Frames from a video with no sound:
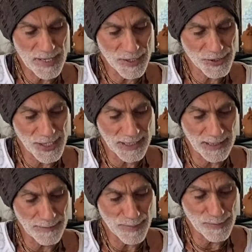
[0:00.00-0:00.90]
the
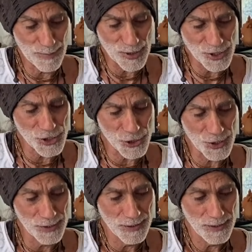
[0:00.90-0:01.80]
second
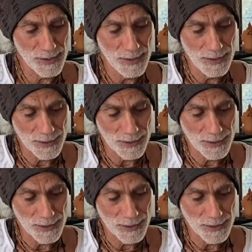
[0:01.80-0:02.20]
position.